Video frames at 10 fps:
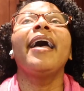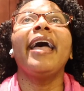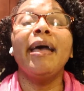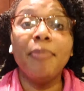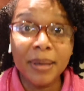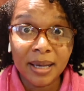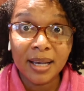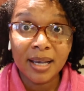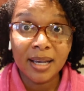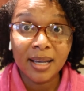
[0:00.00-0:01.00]

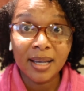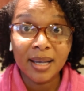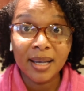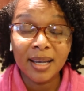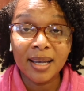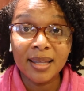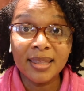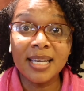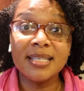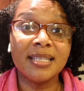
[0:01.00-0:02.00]
epic,
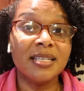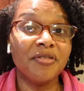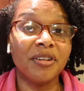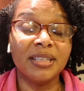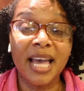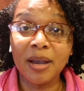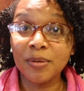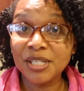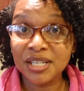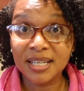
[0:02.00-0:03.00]
things in different
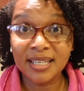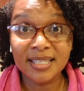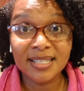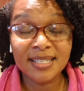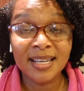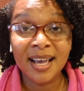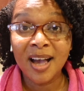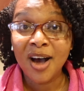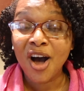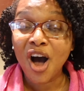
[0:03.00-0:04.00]
languages,
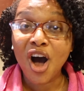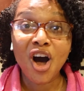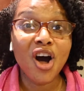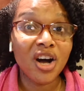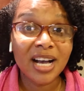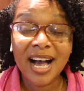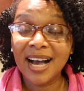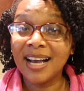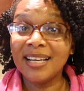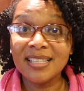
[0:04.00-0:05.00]
all
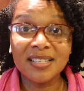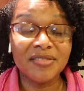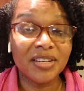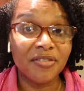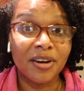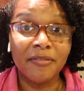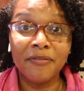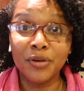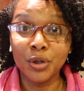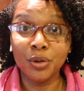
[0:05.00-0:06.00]
kinds of different
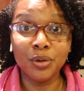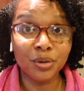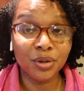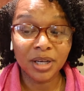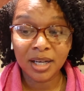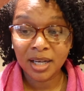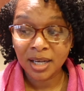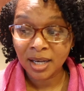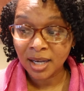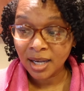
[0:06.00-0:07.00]
food
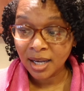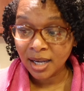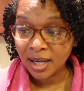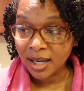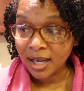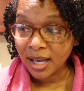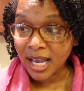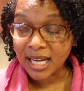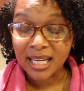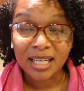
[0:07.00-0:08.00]

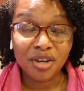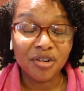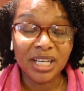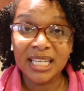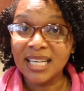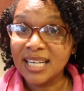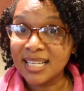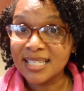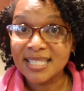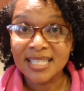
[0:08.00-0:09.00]
and
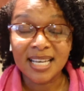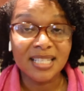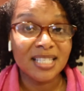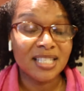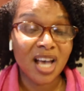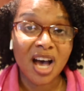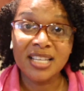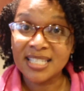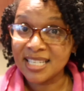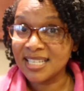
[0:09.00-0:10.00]
ingredients and
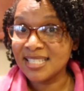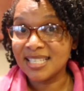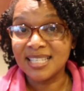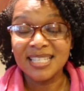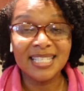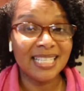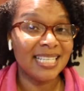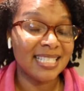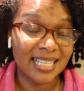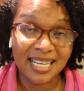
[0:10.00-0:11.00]
sauces and
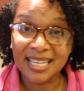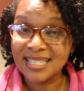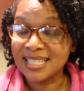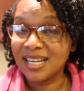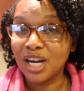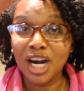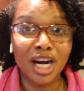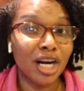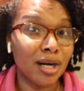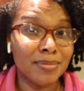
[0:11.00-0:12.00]
seasonings and
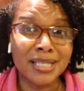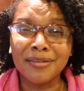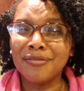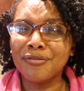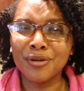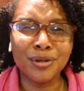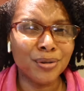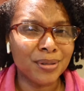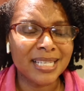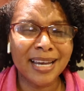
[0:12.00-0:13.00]
herbs and
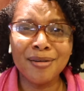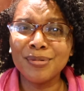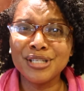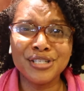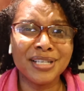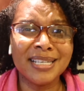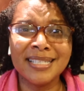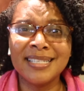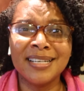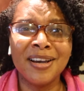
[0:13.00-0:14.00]
fruit. It was
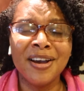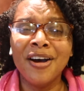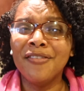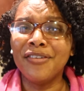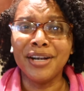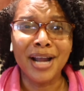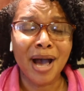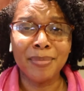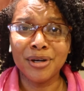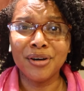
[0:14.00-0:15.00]
just
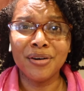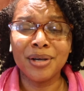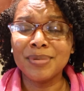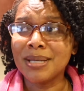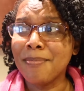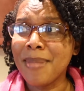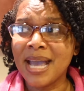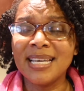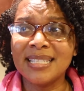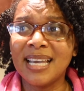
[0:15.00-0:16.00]
phenomenal. It was
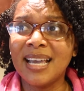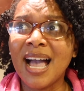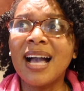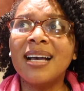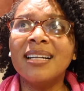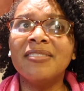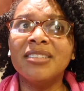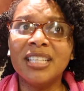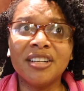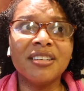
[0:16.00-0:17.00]
amazing. I could have
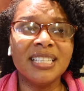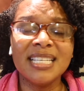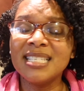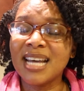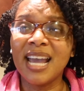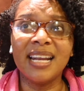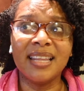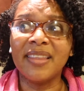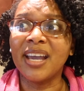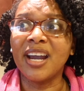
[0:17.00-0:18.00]
literally stayed
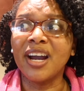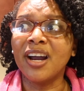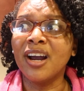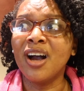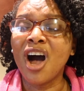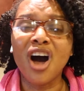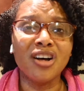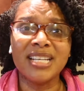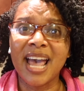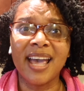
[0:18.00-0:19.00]
in there all
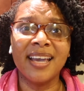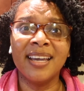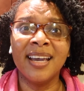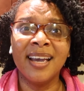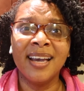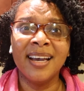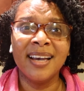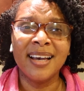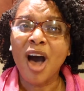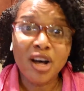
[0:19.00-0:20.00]
day,
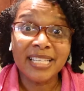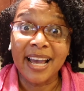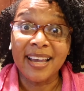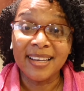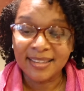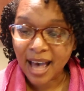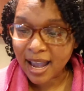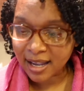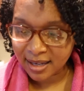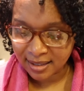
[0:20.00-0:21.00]

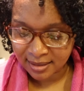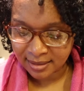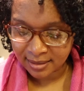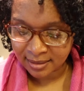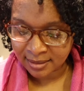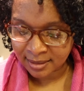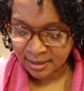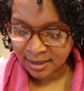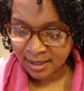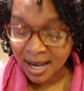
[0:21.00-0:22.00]
like
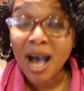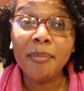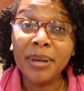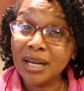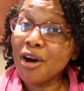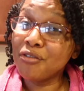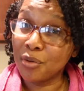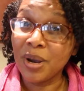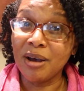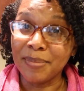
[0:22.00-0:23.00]
a bit
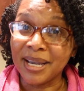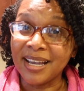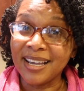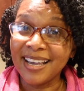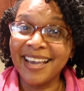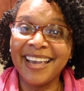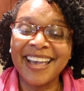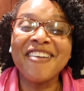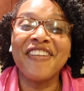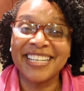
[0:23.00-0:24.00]
overwhelming
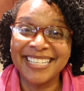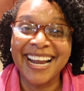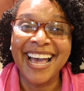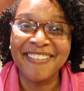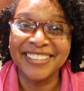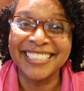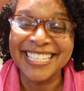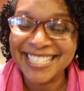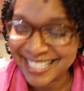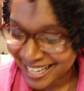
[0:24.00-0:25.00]
if I did not have a
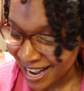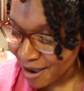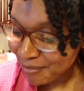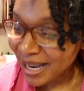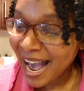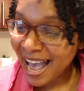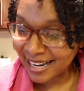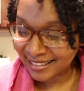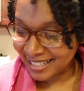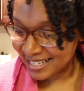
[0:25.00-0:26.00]
list, but I had
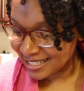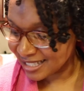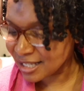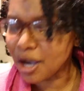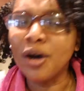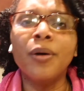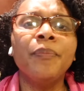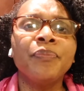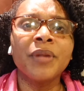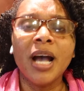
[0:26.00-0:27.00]
a list. So
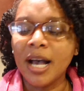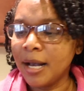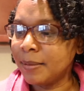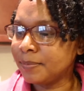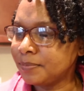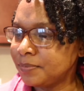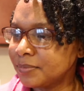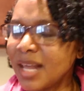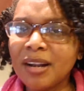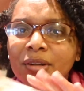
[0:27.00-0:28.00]
I
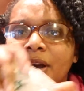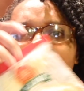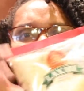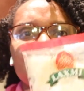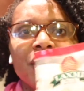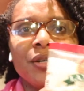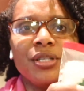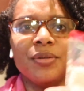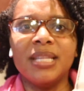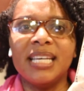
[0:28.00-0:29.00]
don't know if I showed
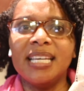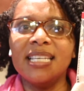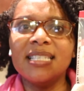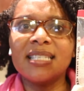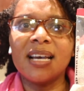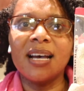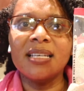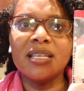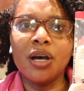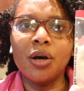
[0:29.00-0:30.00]
you these.
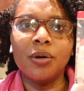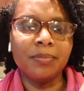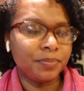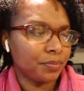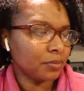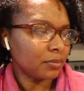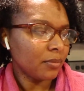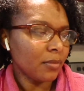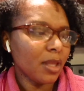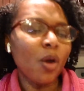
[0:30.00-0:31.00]
So
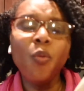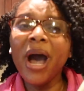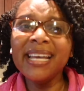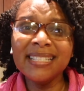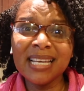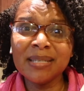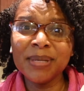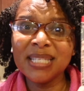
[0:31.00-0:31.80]
white sesame